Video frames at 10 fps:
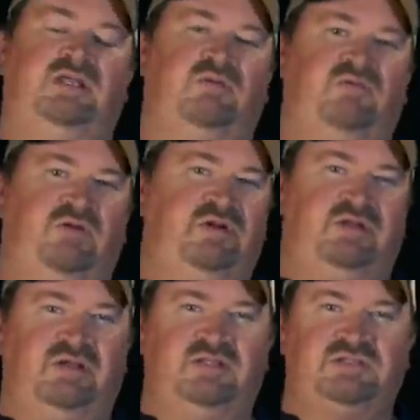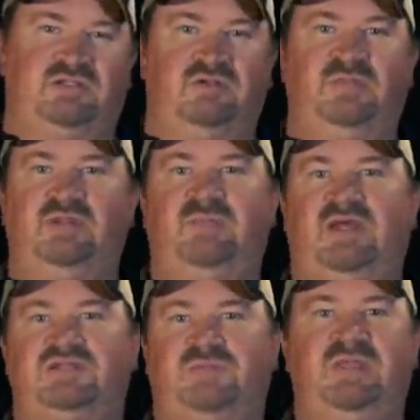Now we've already done this a little bit
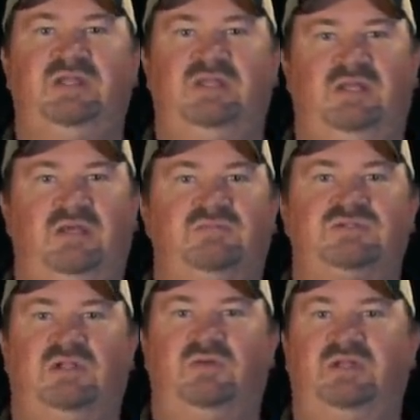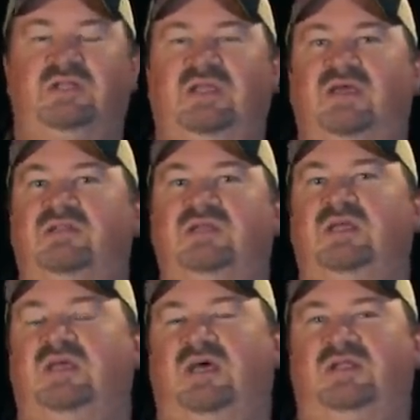by speeding it up and slowing it down.
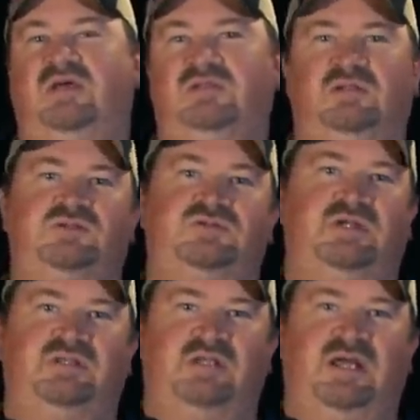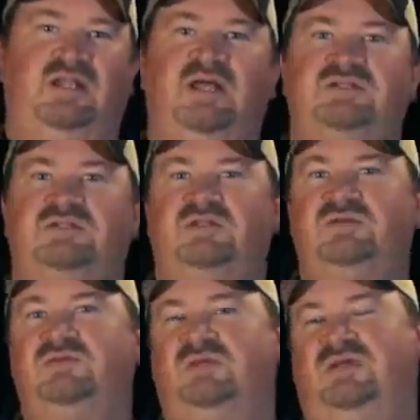Another little trick that I like to
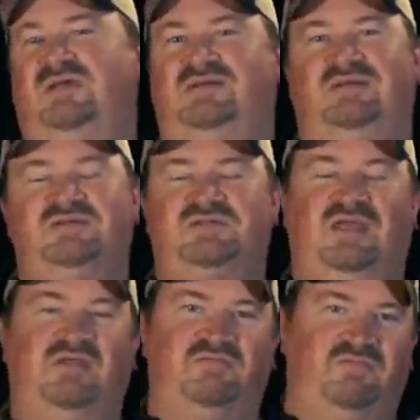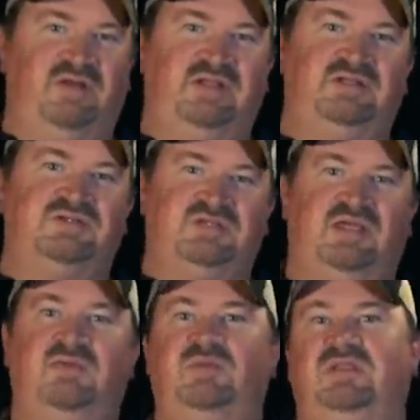do uh, is kind of funny to
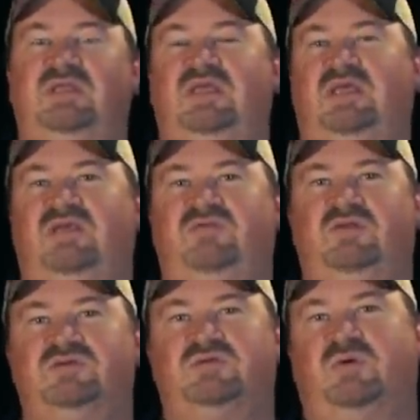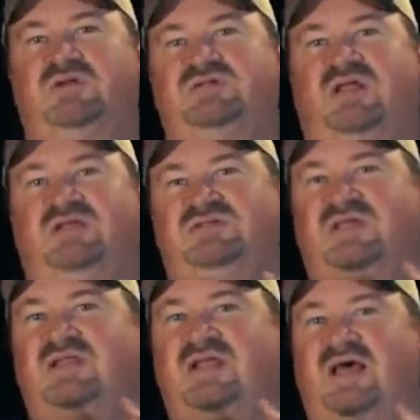say, but if you use the words kind of like
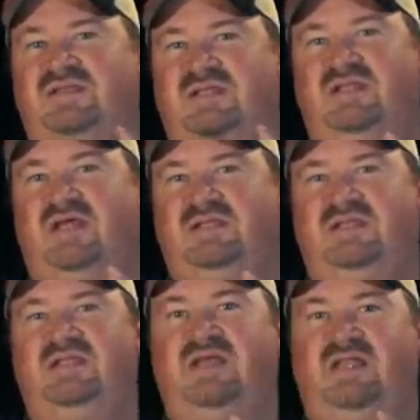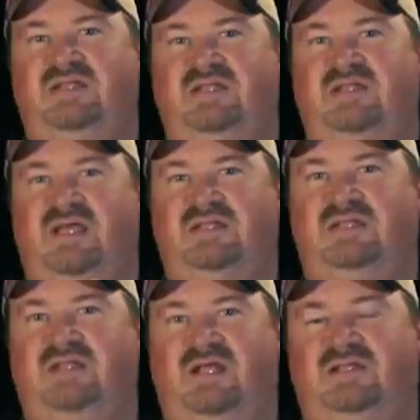saying, I did it, I did it, I did it, I
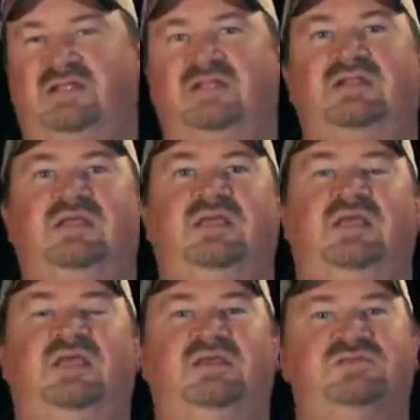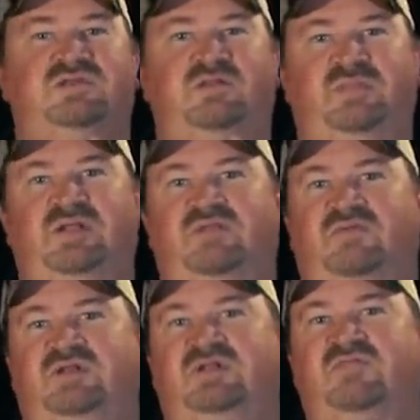did it, I did it, it gives a little bit of
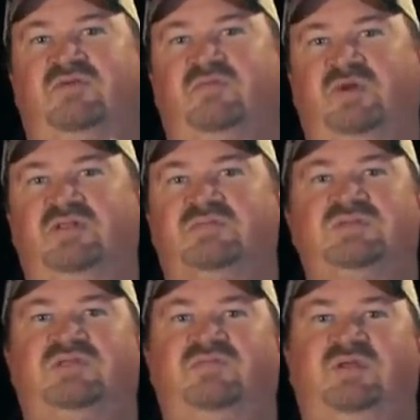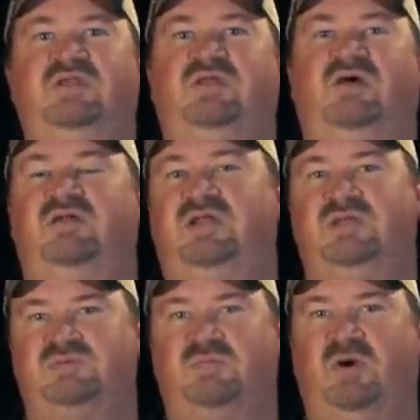a different rhythm to the feed call and
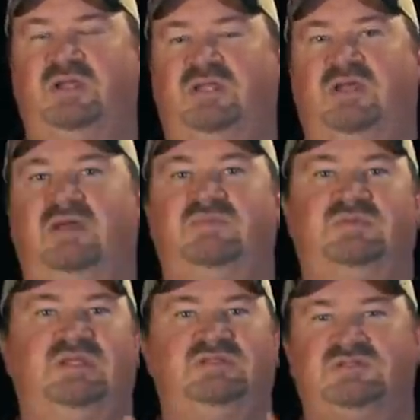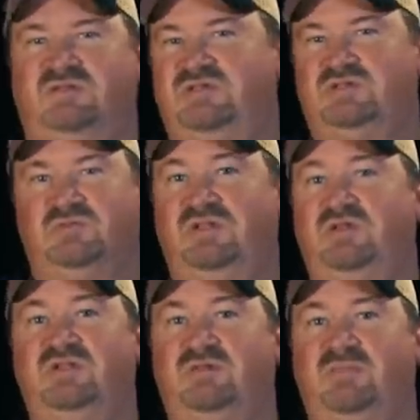helps break it up. And so this is really
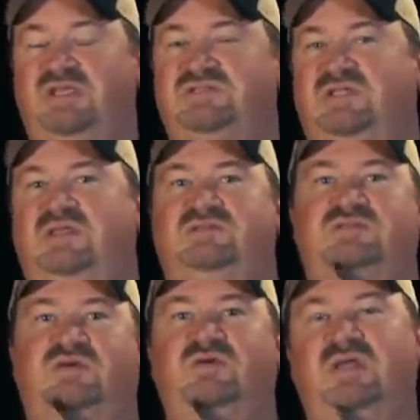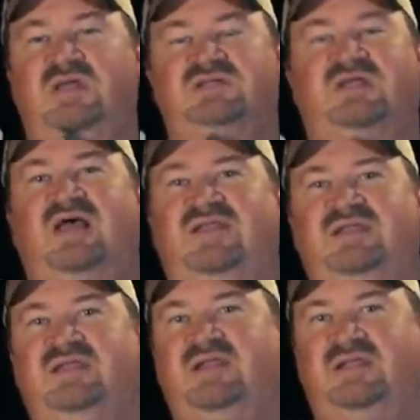good to mix in. So it's like, I
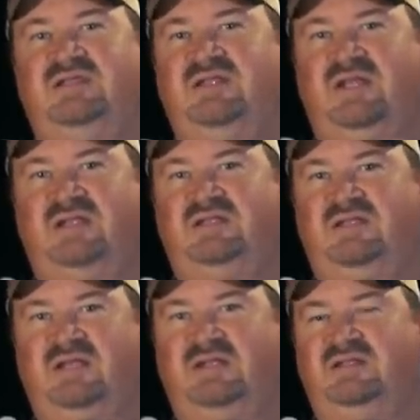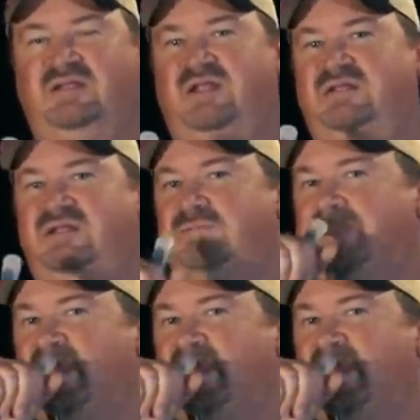did it, I did it, I did it, I did it, I did it.